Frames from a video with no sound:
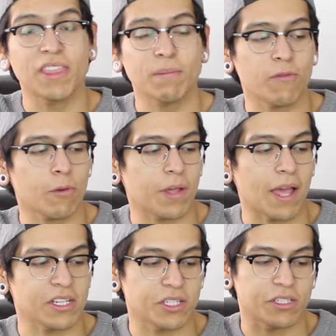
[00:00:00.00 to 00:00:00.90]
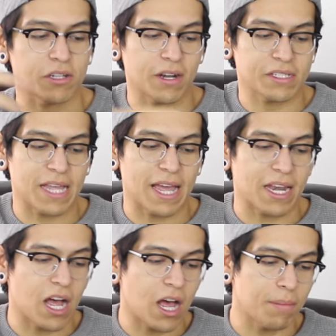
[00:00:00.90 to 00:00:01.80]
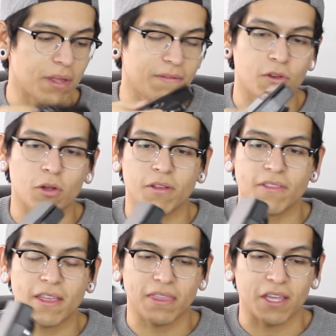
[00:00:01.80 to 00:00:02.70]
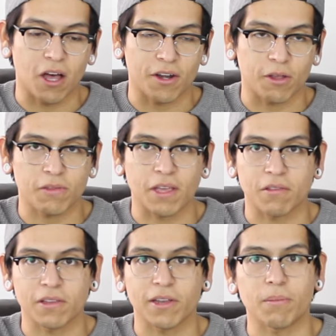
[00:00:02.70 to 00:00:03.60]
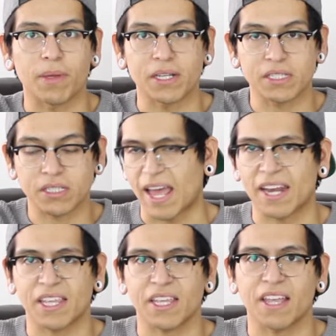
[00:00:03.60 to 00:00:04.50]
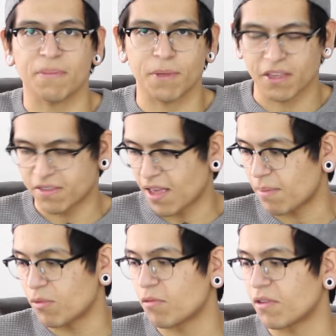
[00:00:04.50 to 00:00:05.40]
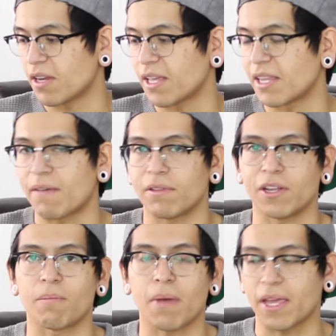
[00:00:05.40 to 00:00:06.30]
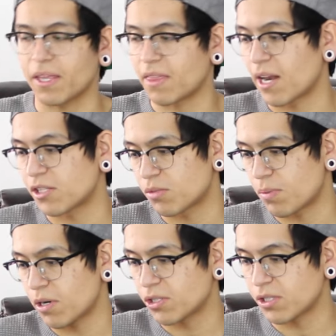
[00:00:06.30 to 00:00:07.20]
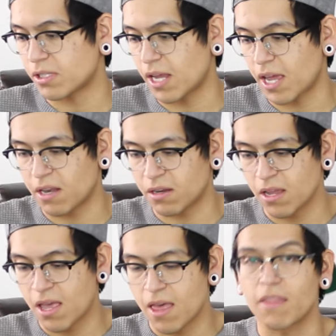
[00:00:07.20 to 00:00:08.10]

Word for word: One thing before we actually start is that um, if you notice that the audio sounds a little bit staticky, it's because I'm using a lavalier mic that I just purchased and